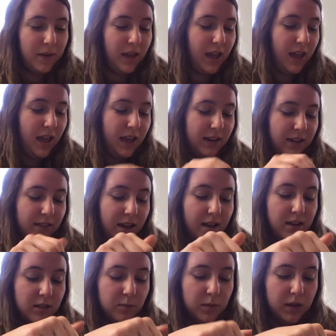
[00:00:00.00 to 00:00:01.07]
and that
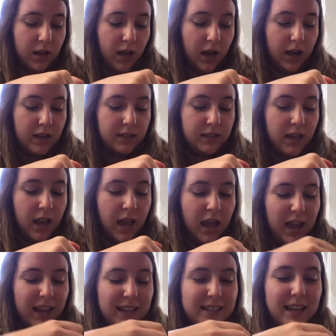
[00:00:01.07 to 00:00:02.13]
is because
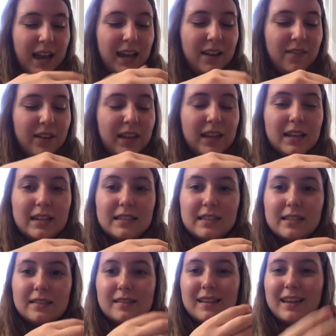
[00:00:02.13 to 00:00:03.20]
it is kind of like it is
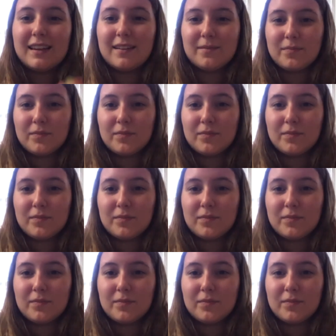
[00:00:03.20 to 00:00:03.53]
like a